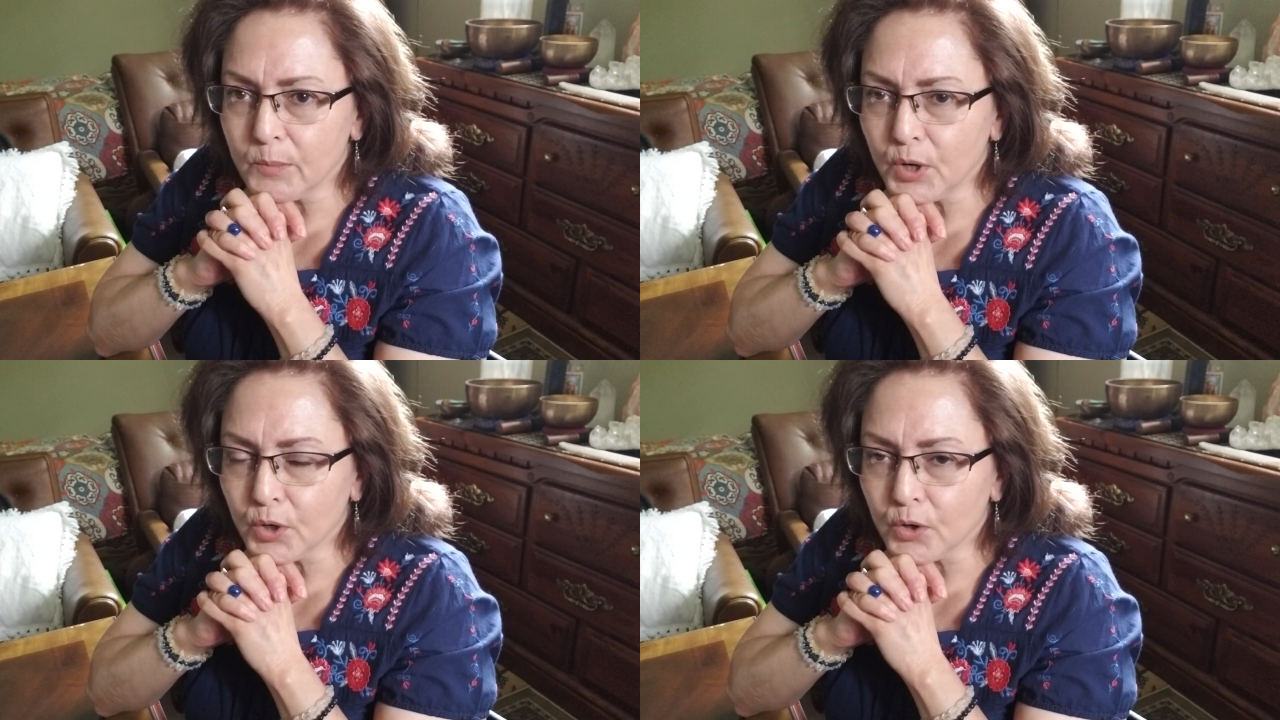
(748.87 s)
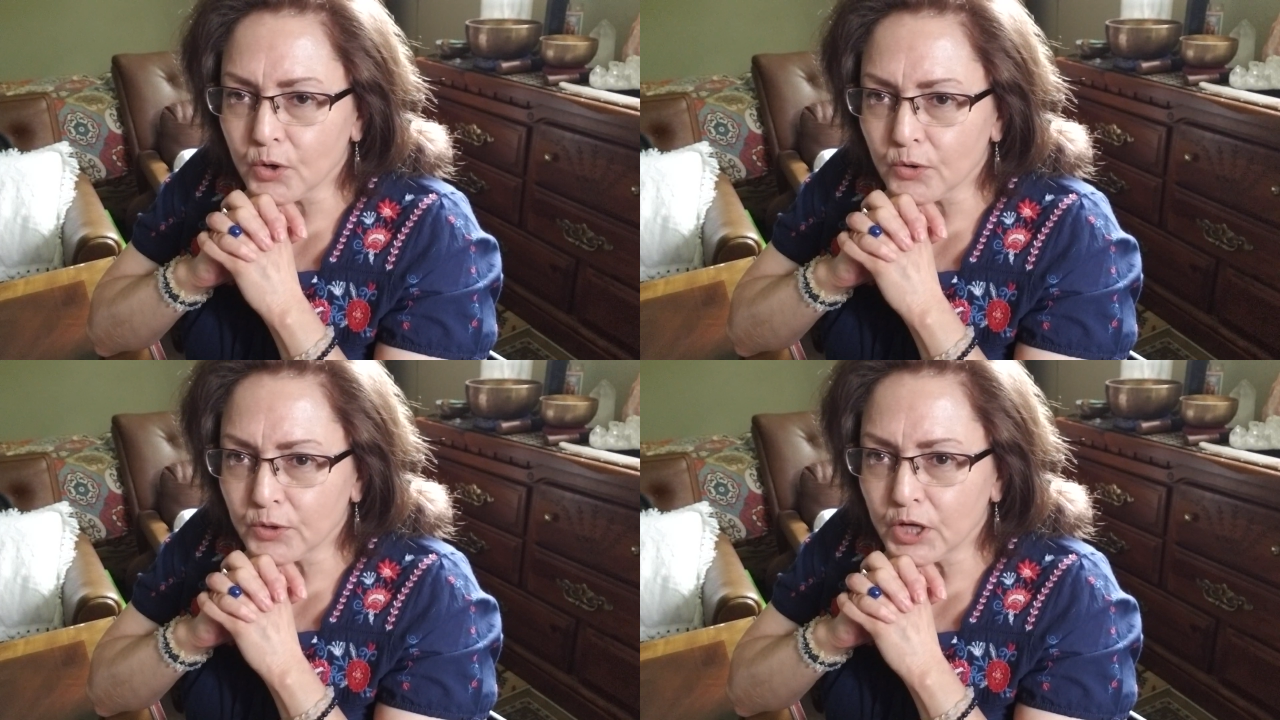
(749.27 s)

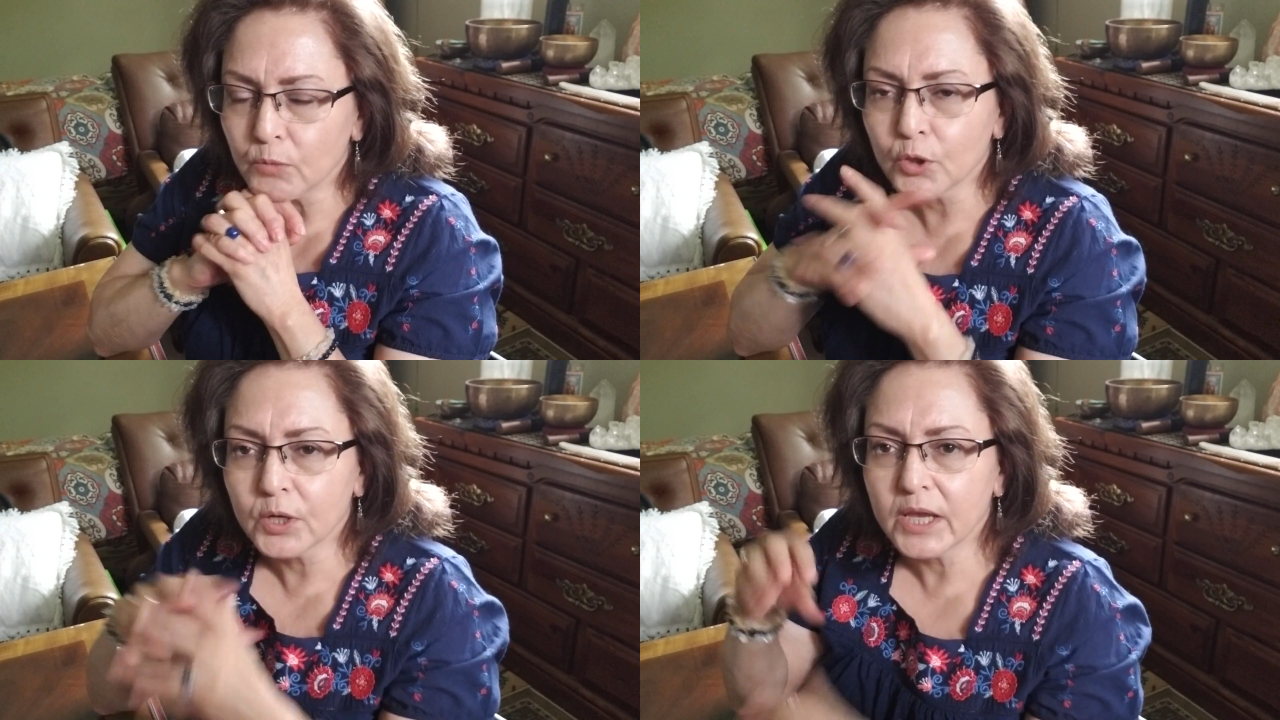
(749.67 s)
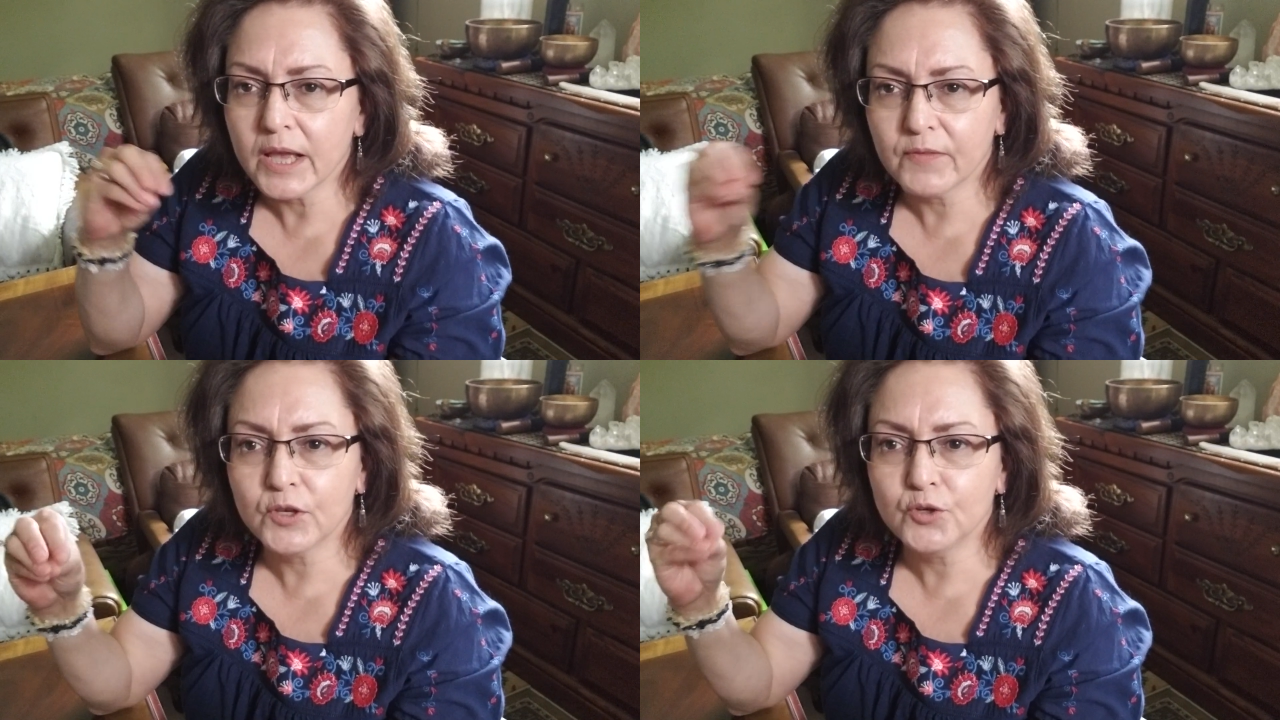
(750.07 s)
her, looking
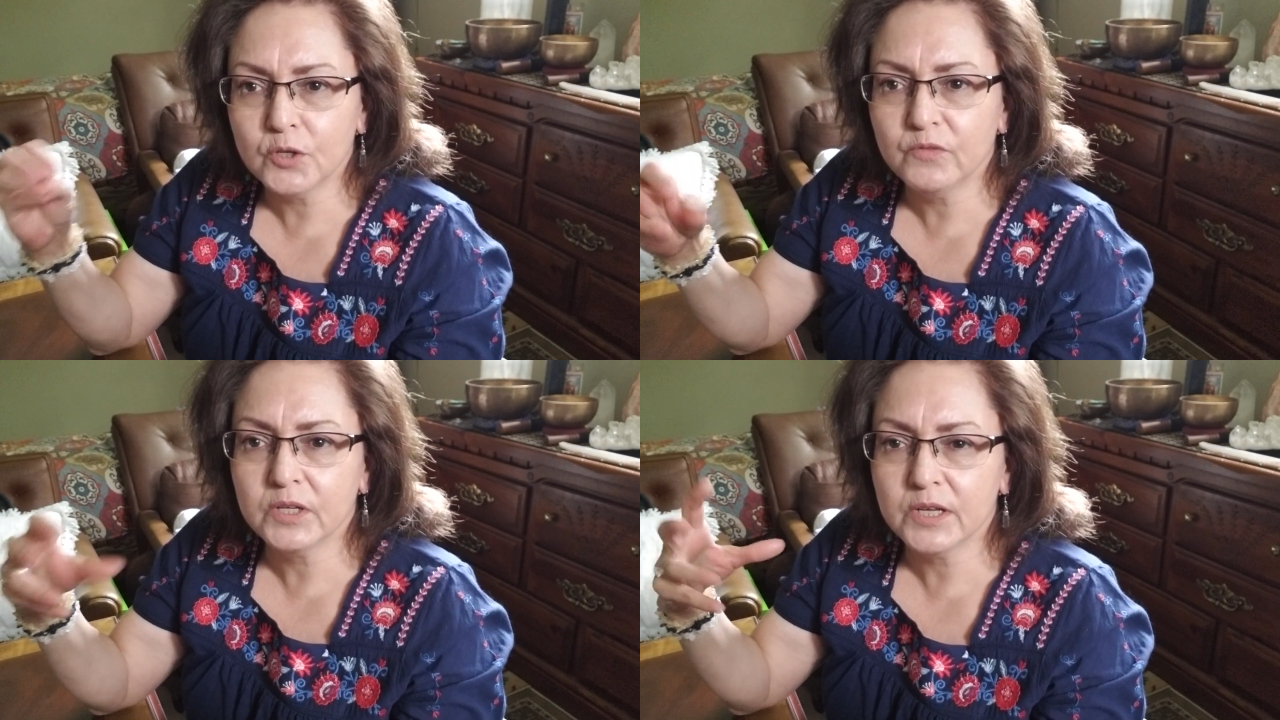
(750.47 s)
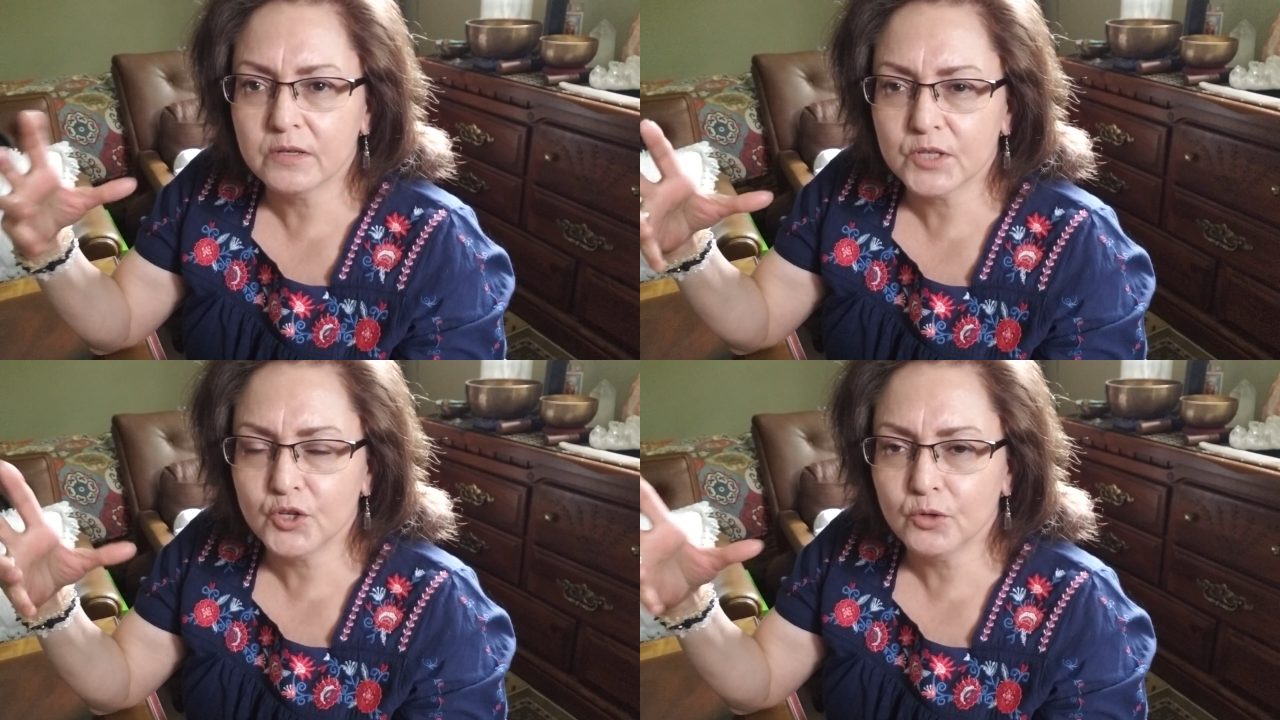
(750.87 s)
at the YouTube
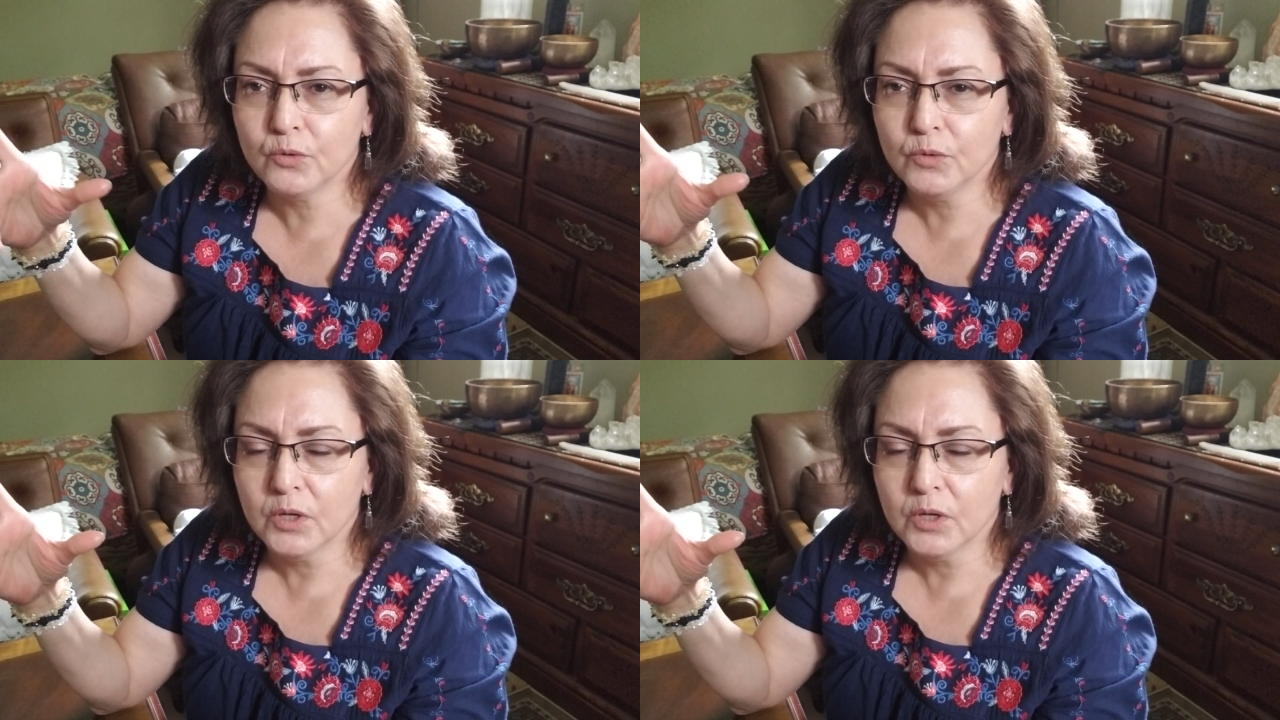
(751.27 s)
videos, and you